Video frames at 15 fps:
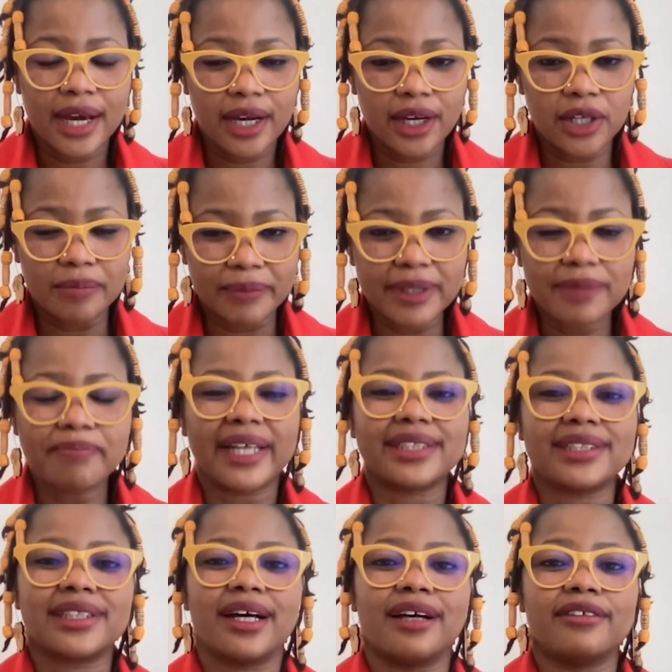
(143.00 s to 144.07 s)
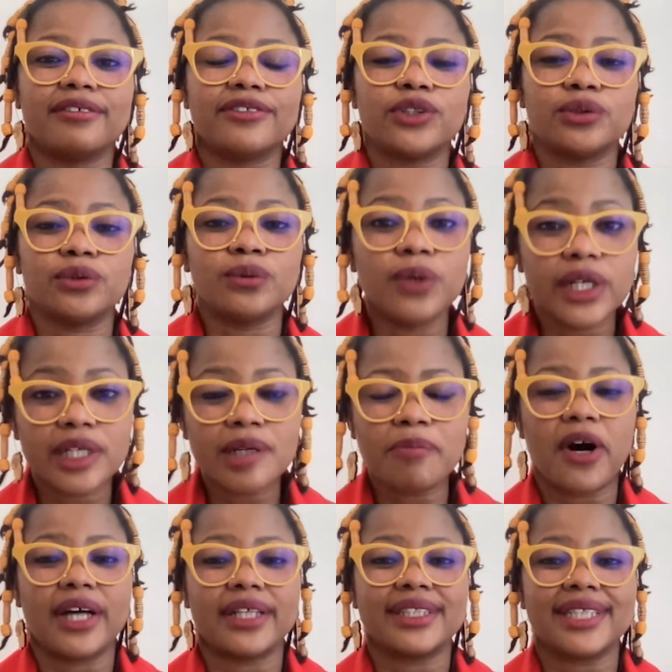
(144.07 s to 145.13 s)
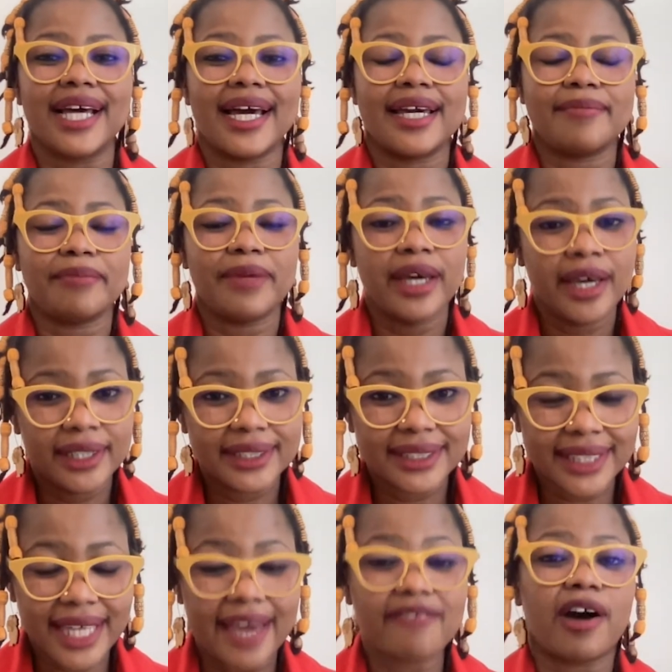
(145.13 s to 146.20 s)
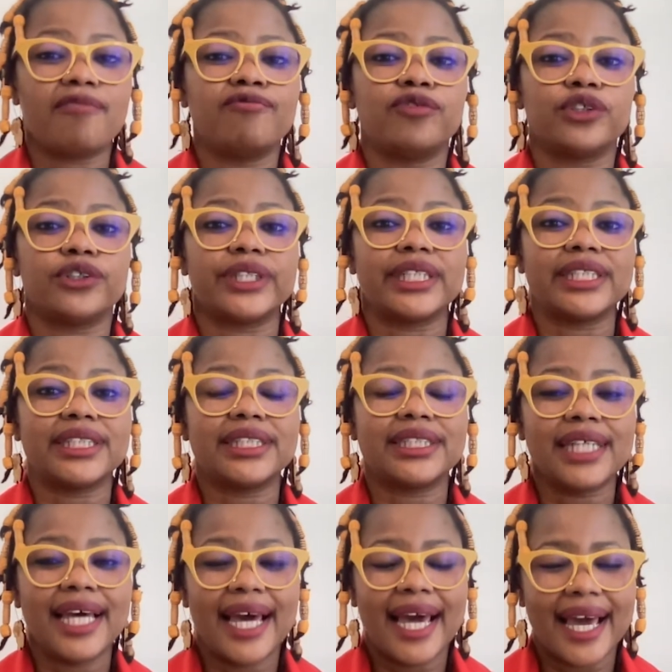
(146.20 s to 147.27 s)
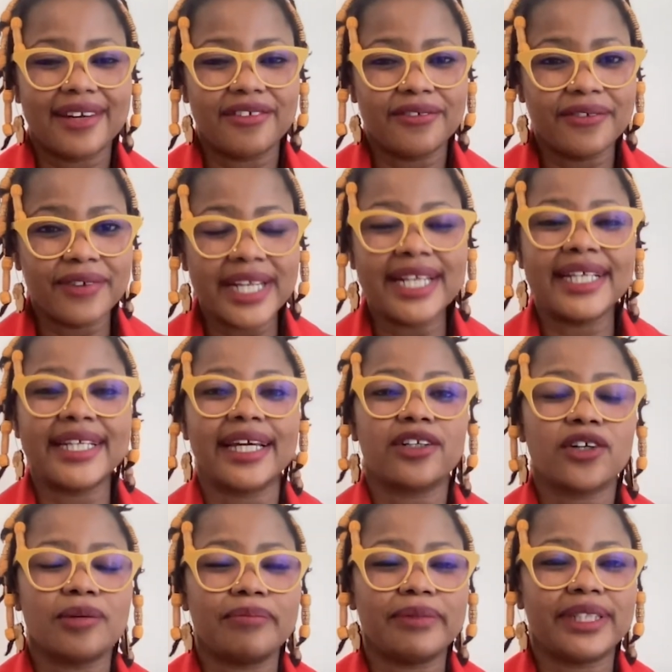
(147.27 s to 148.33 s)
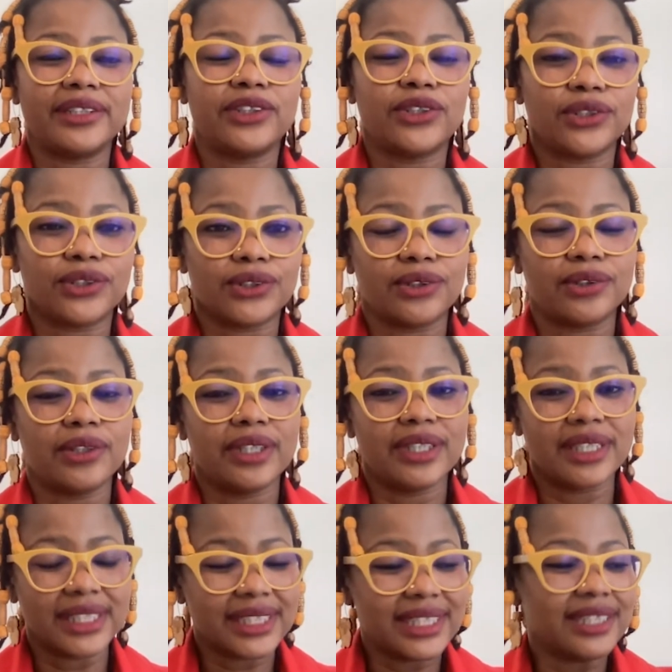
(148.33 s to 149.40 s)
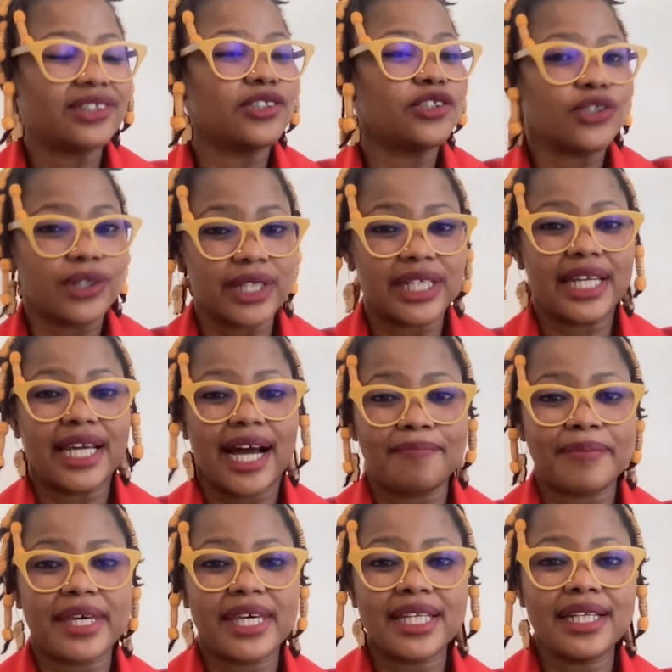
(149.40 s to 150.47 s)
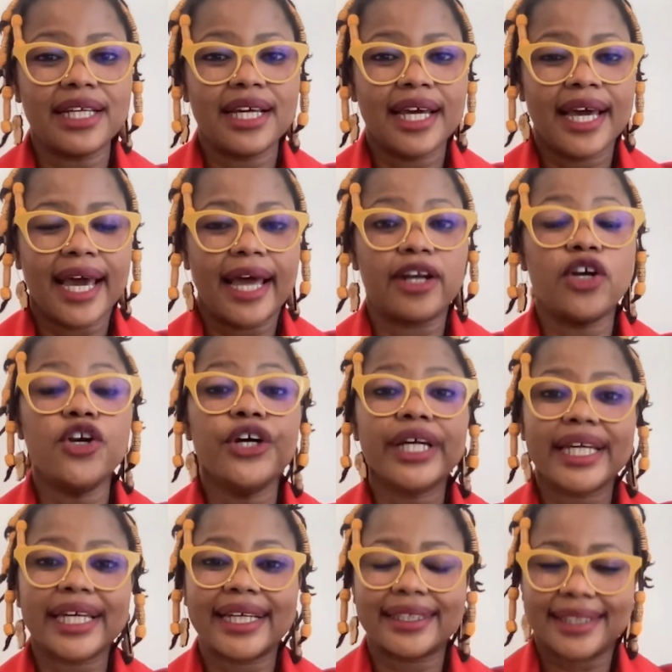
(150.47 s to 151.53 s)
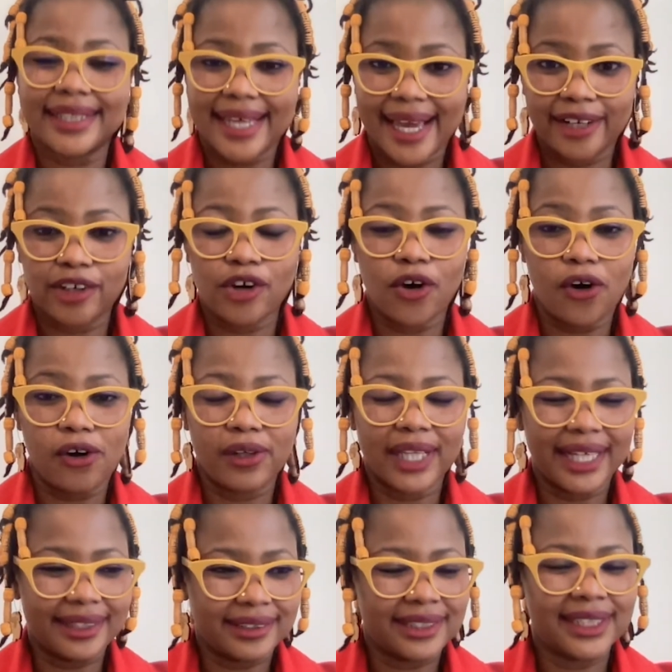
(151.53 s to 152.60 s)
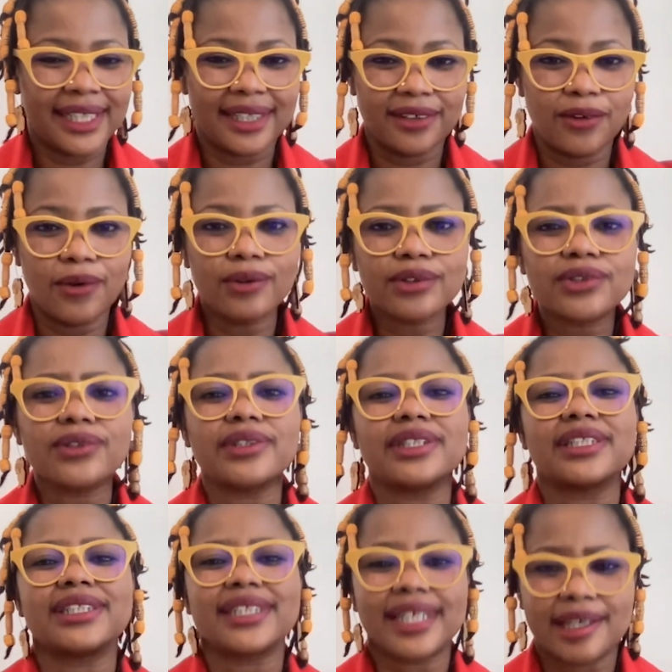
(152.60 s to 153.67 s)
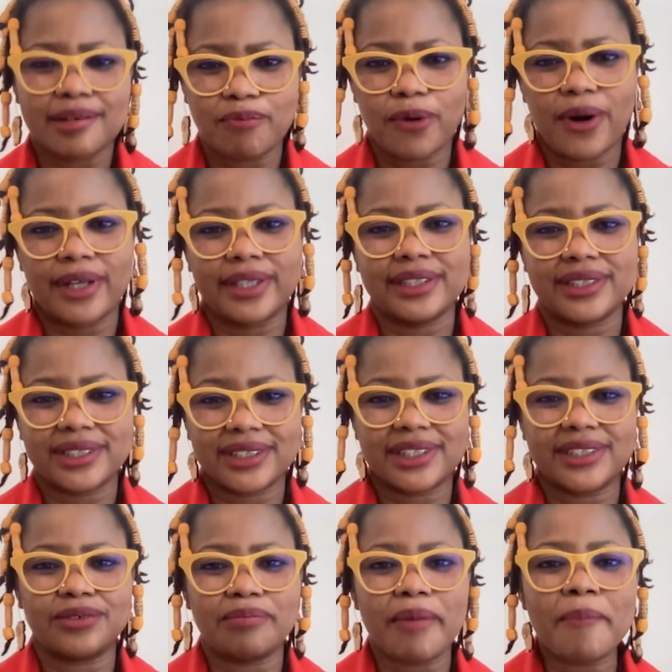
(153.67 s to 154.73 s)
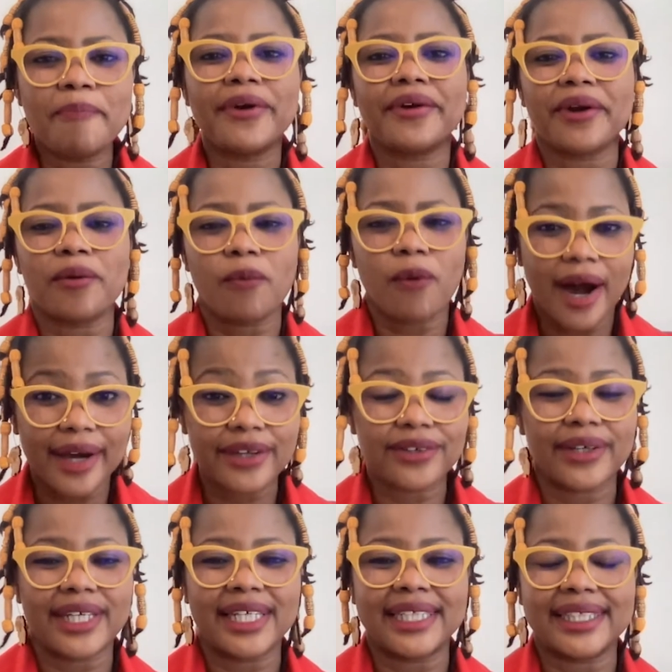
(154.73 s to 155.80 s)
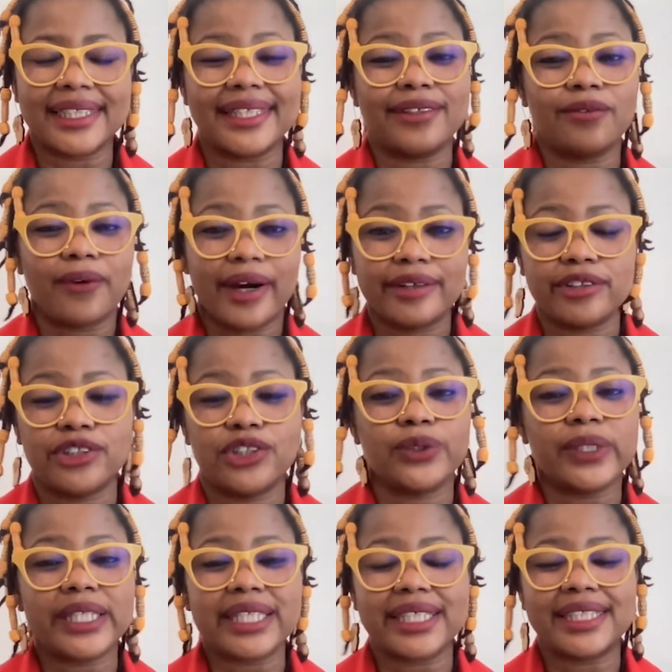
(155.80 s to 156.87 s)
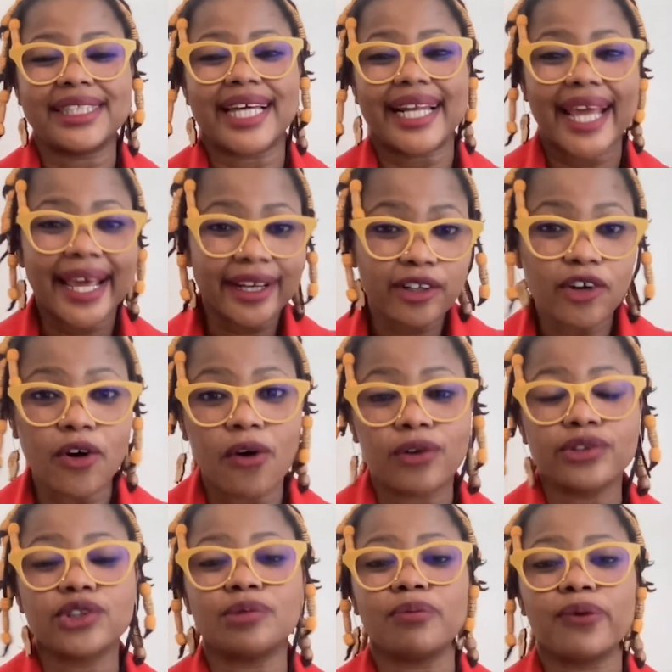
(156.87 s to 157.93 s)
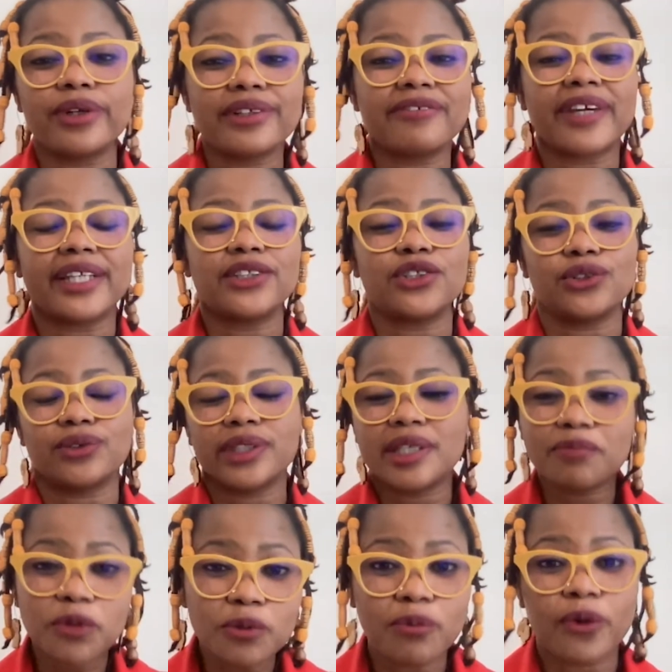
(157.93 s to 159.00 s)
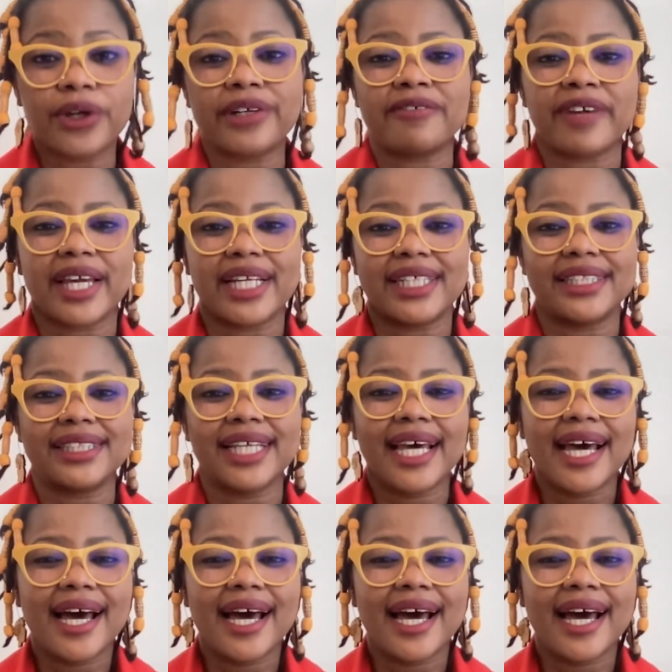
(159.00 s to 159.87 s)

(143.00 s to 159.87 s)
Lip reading: commit myself to work part-time, save up for it, and really get committed to this is the journey I'm in and looking at the end goal. I'd say also the second part is just remembering why you're in it and why you're doing it, that end goal to motivate you, keep you motivated.